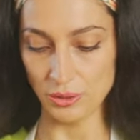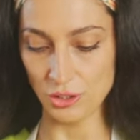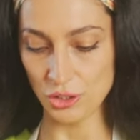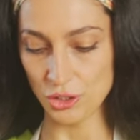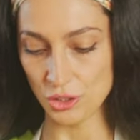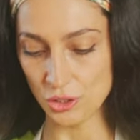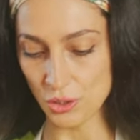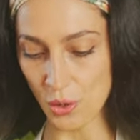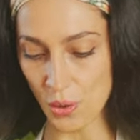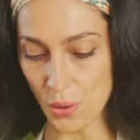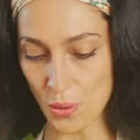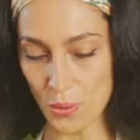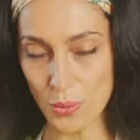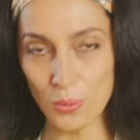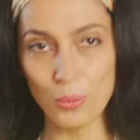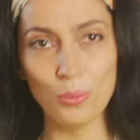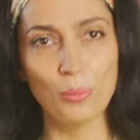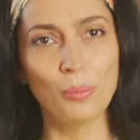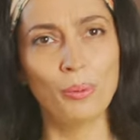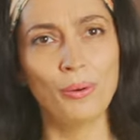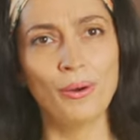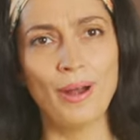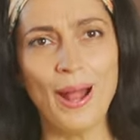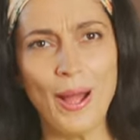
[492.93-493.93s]
so
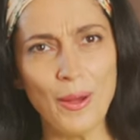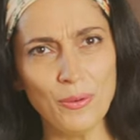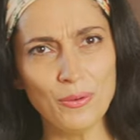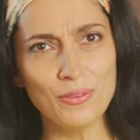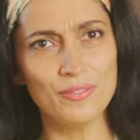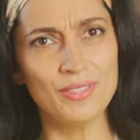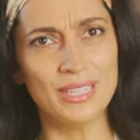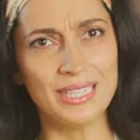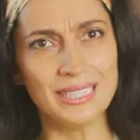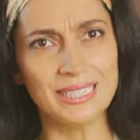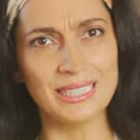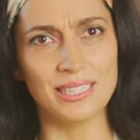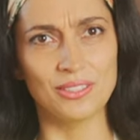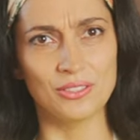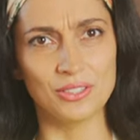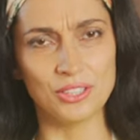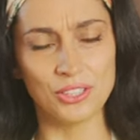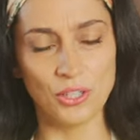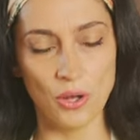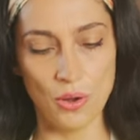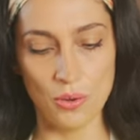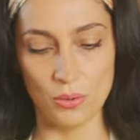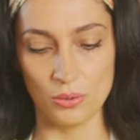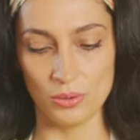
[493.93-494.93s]
proud of these little
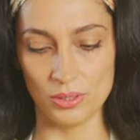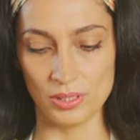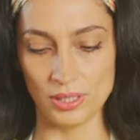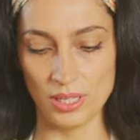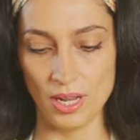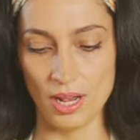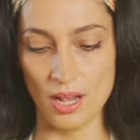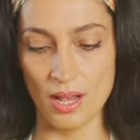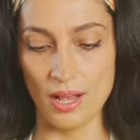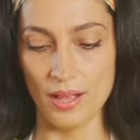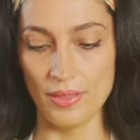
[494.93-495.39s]
scones.